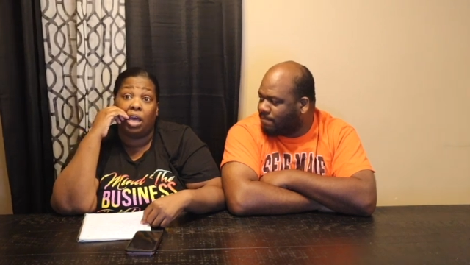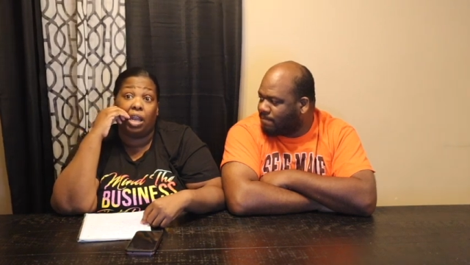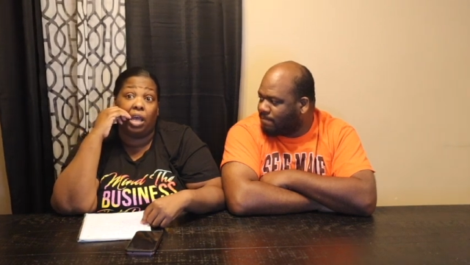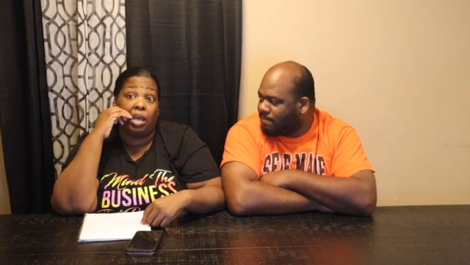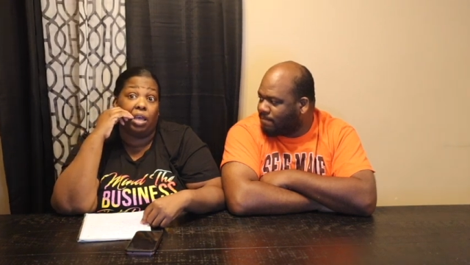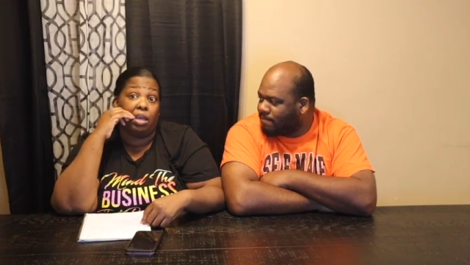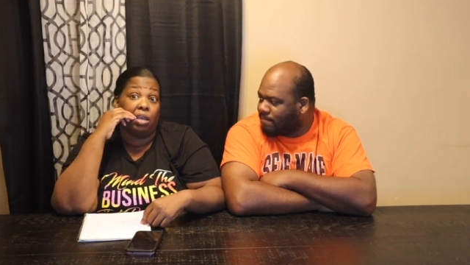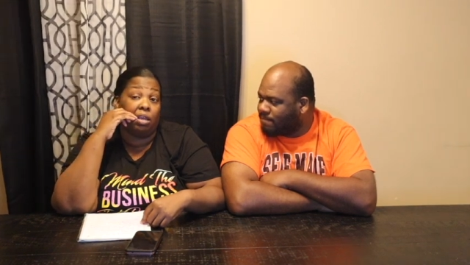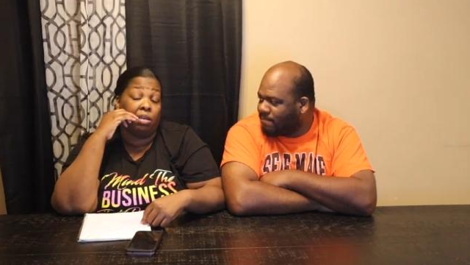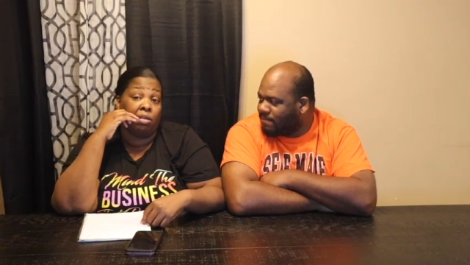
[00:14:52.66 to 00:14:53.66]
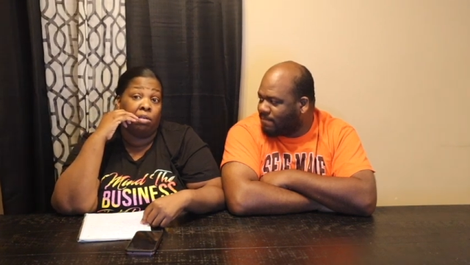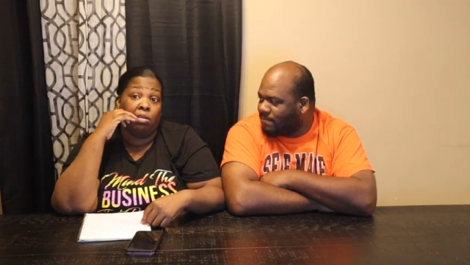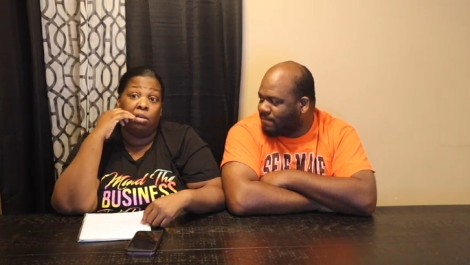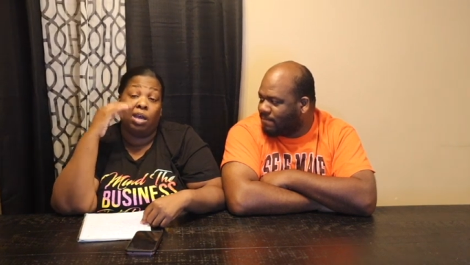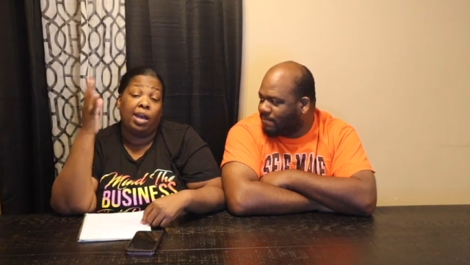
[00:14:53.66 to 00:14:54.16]
Speaker 1: I
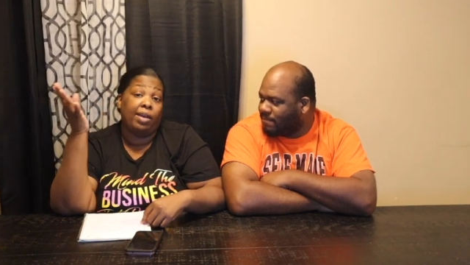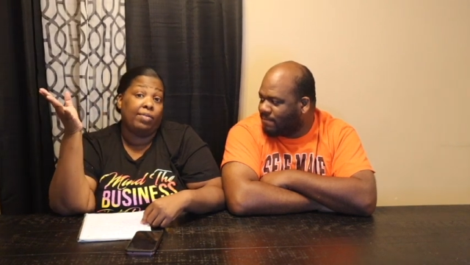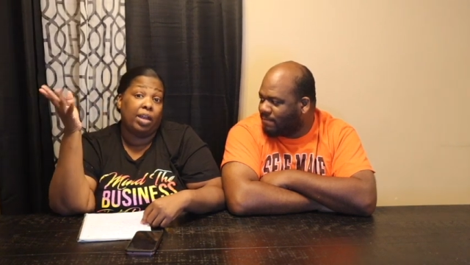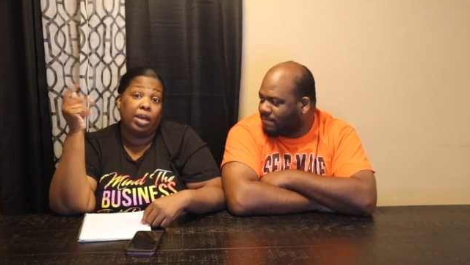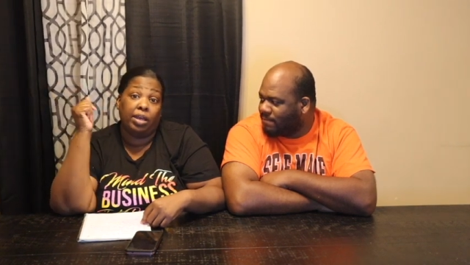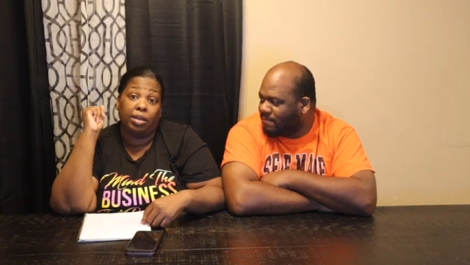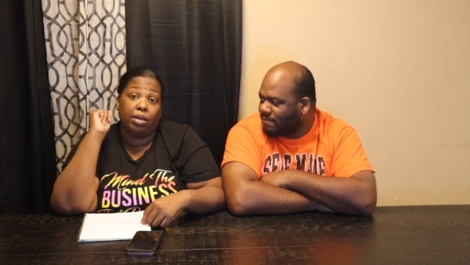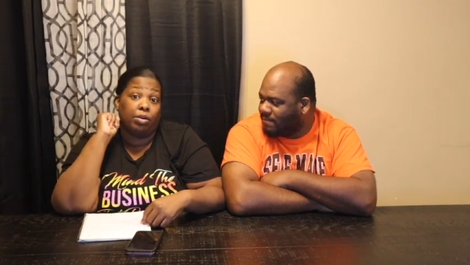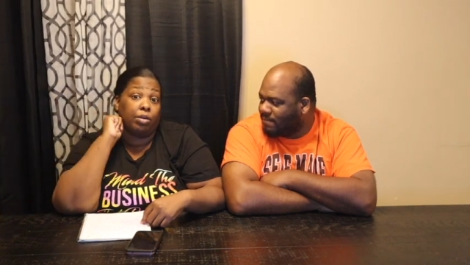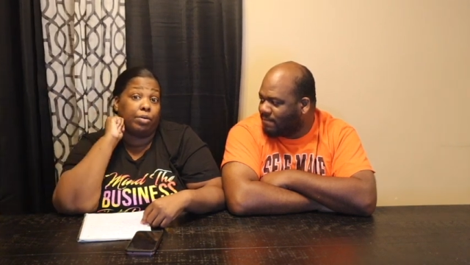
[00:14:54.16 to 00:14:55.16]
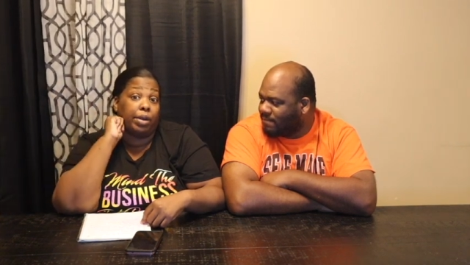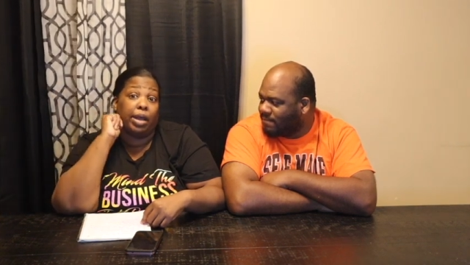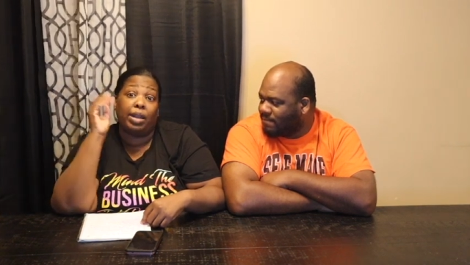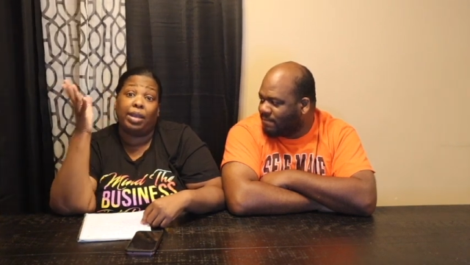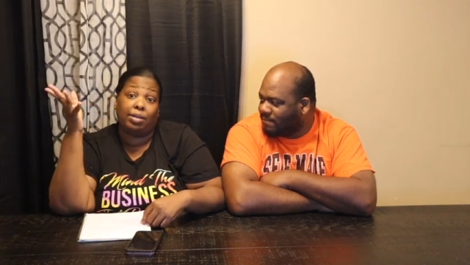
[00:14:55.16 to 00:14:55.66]
have a lot. Golden Corral.
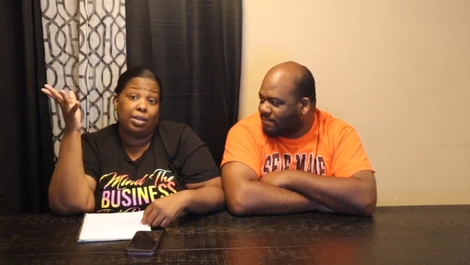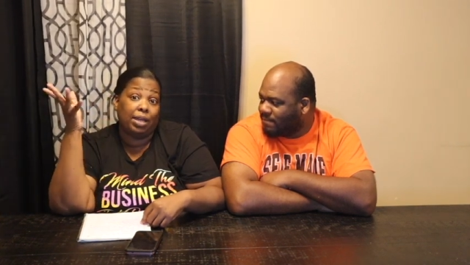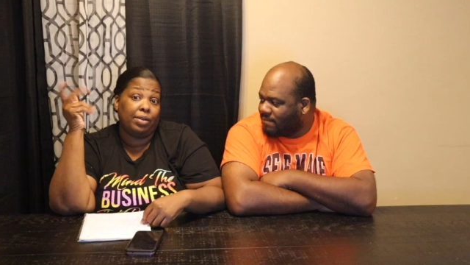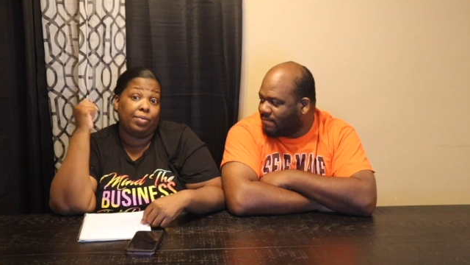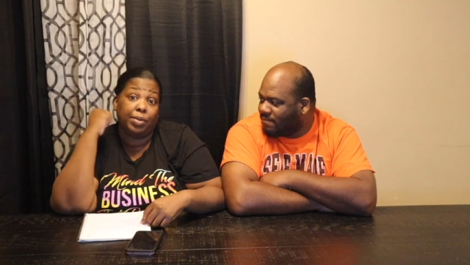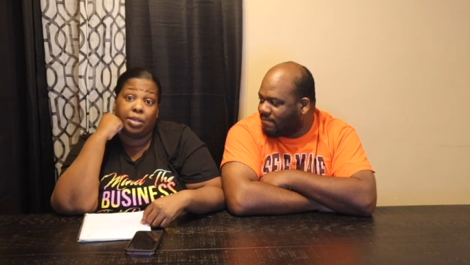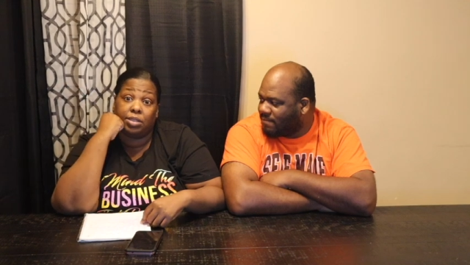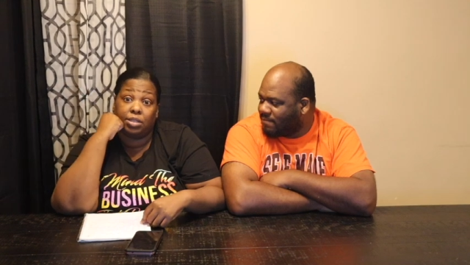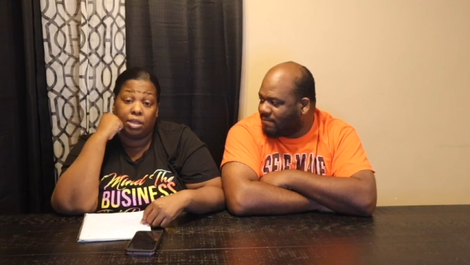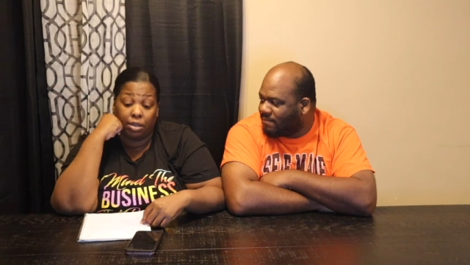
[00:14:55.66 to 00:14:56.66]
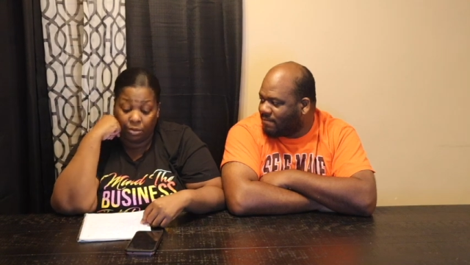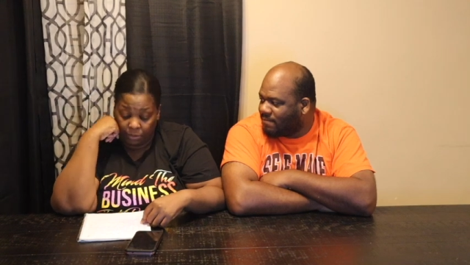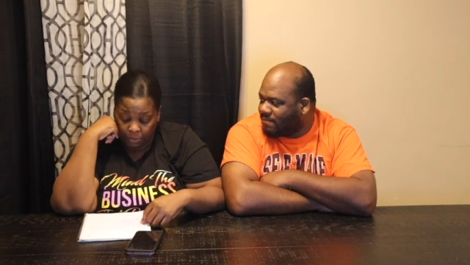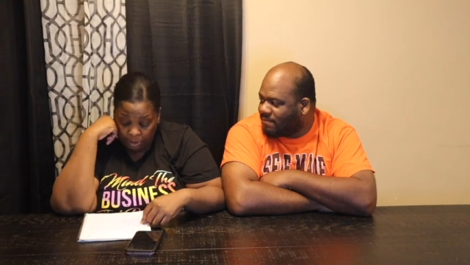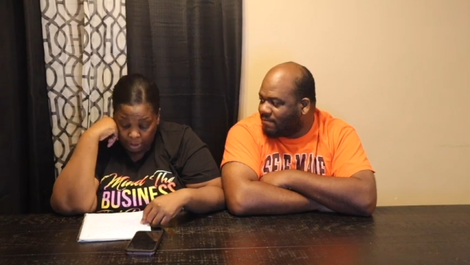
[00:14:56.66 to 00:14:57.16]
I like a lot of different places, y'all.
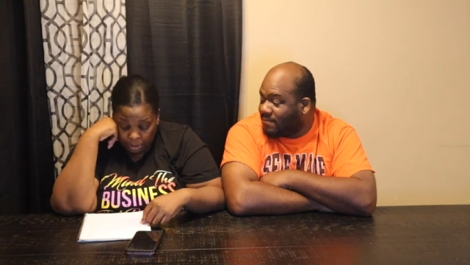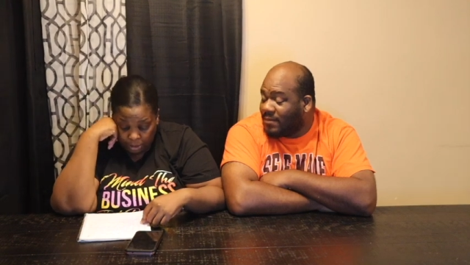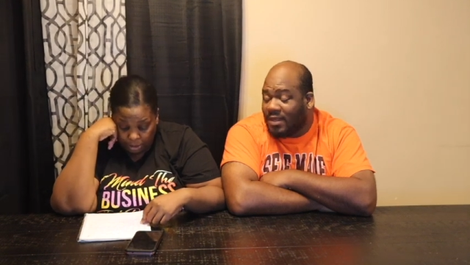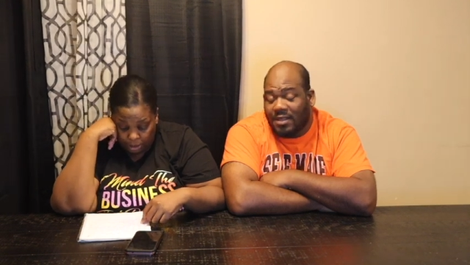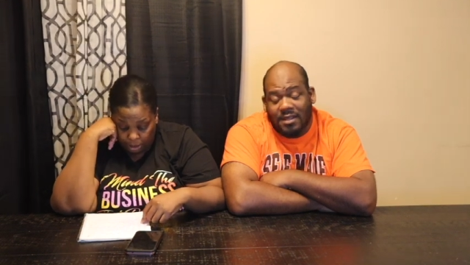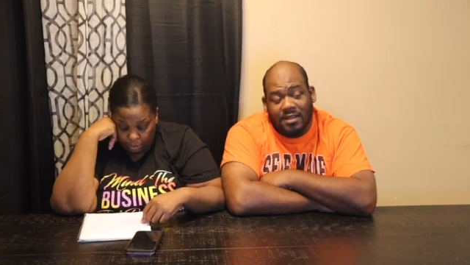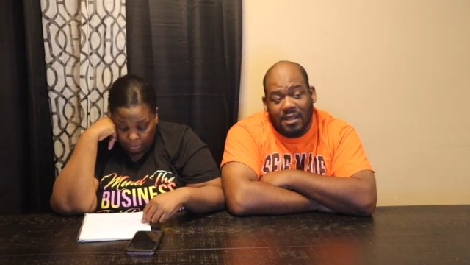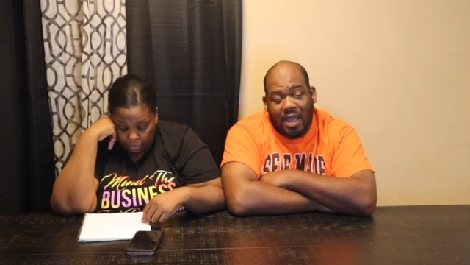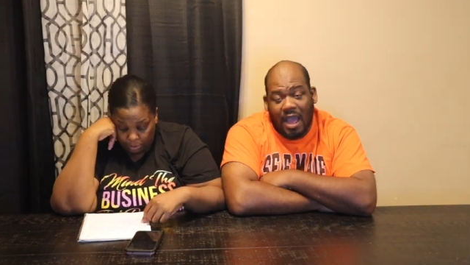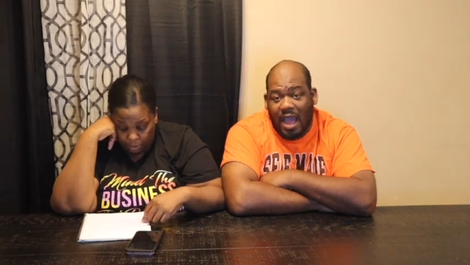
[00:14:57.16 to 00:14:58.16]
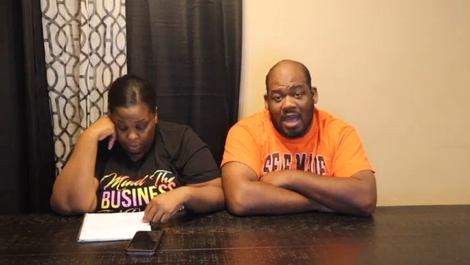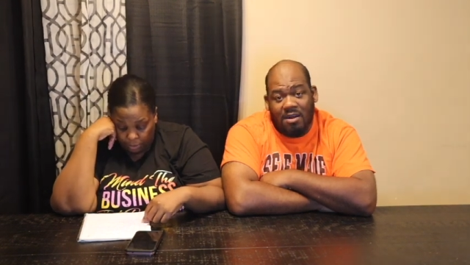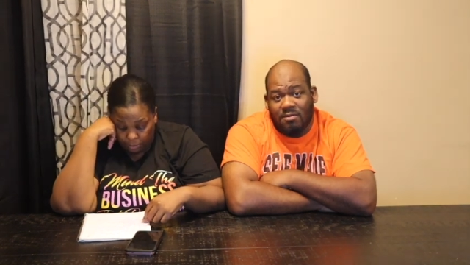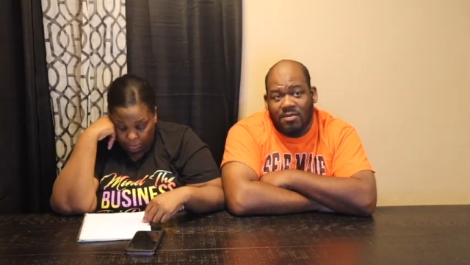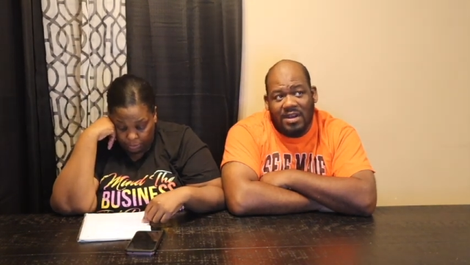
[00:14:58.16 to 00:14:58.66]
So
Speaker 2: I
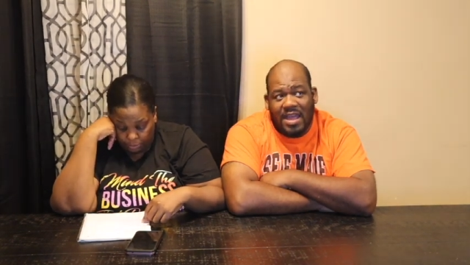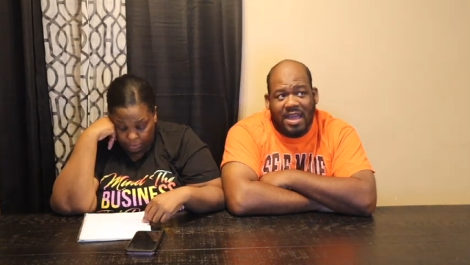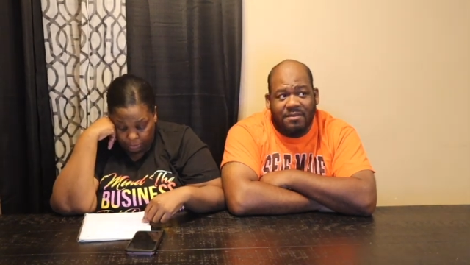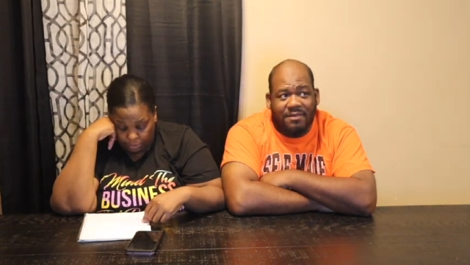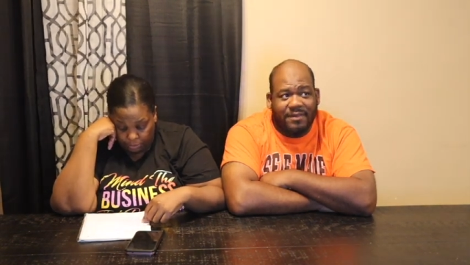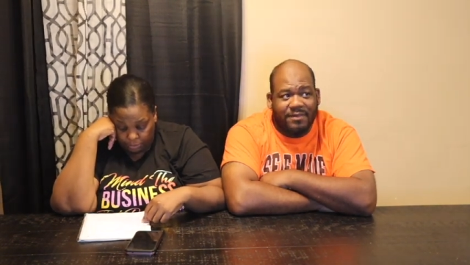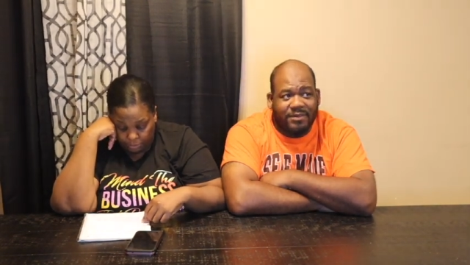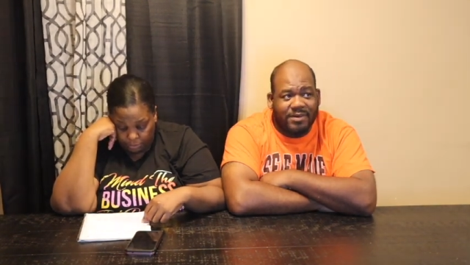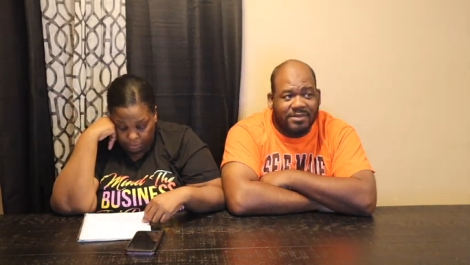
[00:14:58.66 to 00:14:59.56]
don't really have a favorite